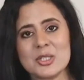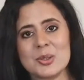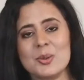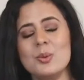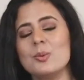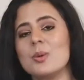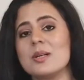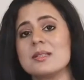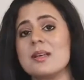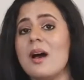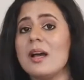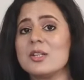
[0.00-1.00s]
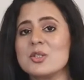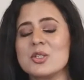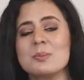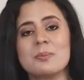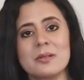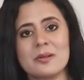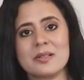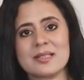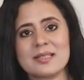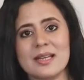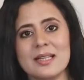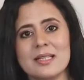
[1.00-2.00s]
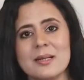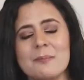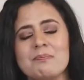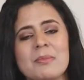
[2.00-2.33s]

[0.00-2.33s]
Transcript: to was hydrogen peroxide.